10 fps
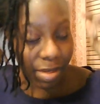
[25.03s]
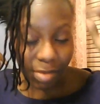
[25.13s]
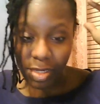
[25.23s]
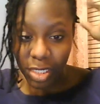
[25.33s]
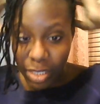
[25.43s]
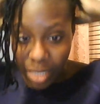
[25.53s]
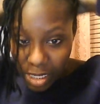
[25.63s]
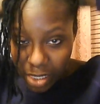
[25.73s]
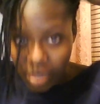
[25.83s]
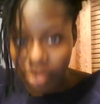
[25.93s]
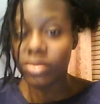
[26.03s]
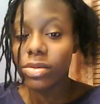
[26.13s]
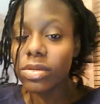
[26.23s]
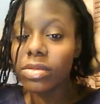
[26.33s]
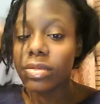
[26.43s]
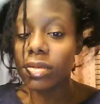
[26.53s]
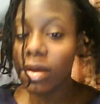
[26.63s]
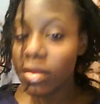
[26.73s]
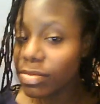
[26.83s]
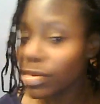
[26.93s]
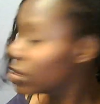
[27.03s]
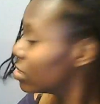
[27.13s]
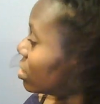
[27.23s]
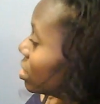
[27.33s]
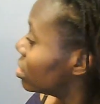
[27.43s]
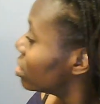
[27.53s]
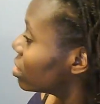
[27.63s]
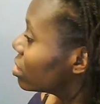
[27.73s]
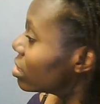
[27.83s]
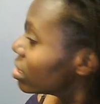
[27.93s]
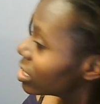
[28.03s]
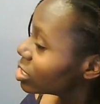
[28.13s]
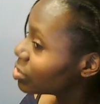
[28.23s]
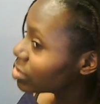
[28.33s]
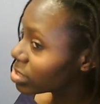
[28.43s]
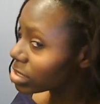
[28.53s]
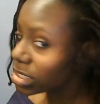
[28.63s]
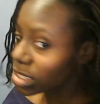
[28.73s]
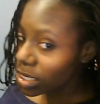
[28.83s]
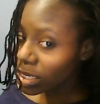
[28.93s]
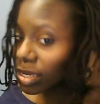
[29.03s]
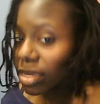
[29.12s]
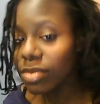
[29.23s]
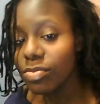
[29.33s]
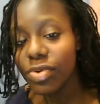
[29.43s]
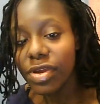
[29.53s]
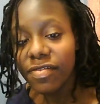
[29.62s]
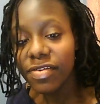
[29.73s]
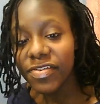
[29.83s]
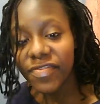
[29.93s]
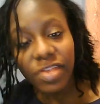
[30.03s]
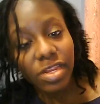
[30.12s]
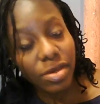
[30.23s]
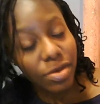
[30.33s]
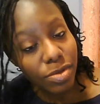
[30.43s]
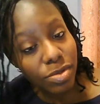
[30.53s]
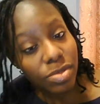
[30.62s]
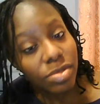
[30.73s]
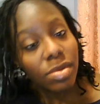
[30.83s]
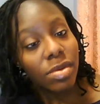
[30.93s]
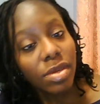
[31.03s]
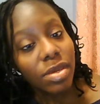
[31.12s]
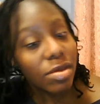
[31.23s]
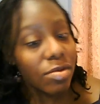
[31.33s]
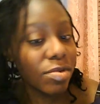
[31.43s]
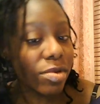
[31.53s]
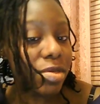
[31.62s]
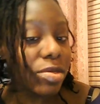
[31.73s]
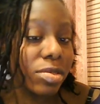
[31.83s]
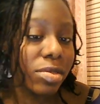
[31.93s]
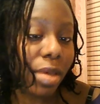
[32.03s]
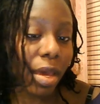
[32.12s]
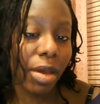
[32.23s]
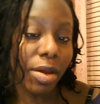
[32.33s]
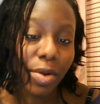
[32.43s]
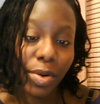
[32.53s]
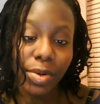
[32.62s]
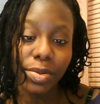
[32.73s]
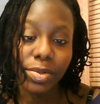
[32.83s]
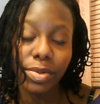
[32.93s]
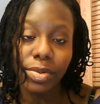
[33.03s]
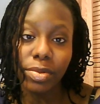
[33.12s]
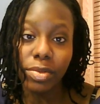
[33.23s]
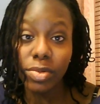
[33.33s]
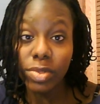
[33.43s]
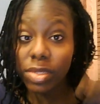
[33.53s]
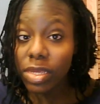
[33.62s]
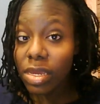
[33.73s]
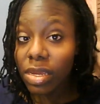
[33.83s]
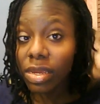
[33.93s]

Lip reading: me just take it down so you can see all of it. As you can see in previous videos, it was curled loosely.